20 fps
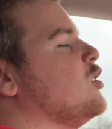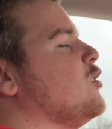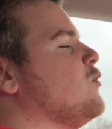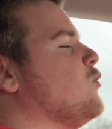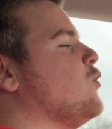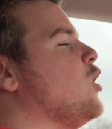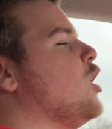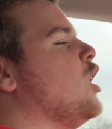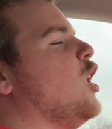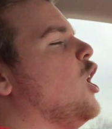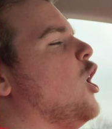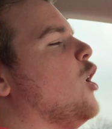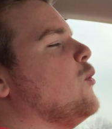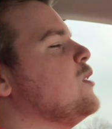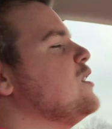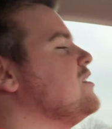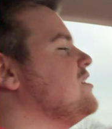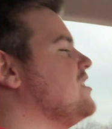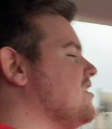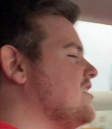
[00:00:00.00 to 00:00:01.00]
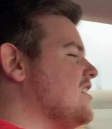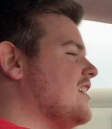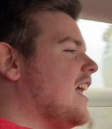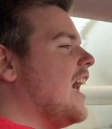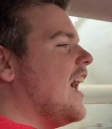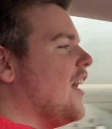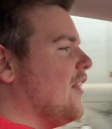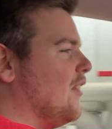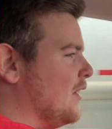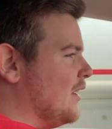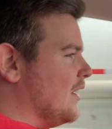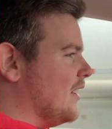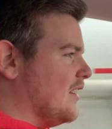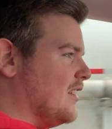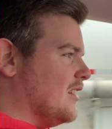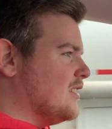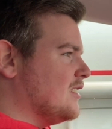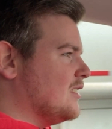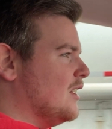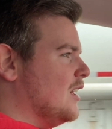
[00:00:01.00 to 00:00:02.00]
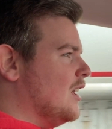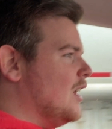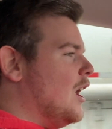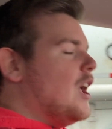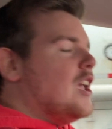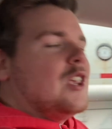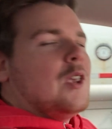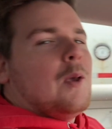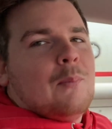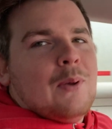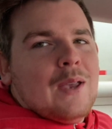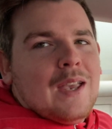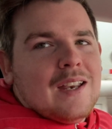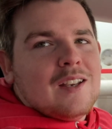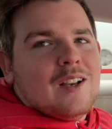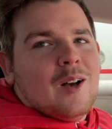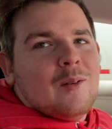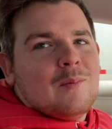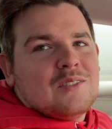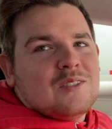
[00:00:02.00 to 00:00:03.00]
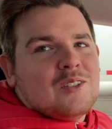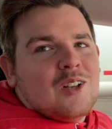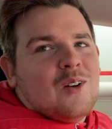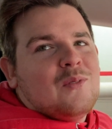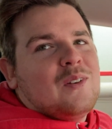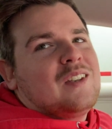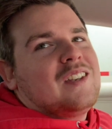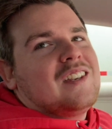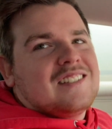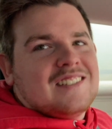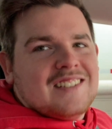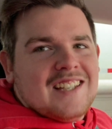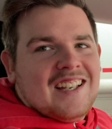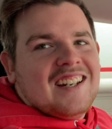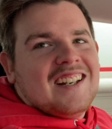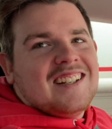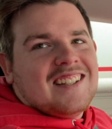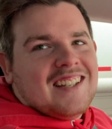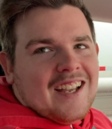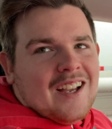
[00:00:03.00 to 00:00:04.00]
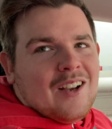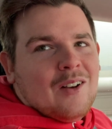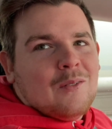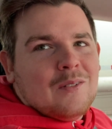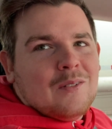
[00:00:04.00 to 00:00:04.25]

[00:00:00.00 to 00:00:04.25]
of what a resistant athlete is. You pick up stuff and you set it down.